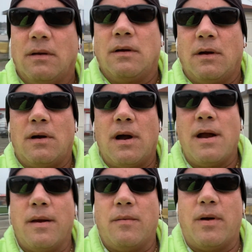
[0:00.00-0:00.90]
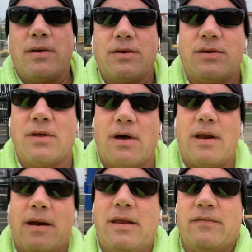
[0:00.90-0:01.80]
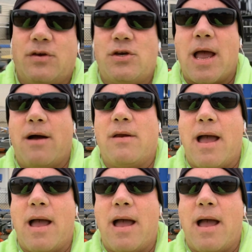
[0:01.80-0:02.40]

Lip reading: All right, well, I just thought I'd give a shout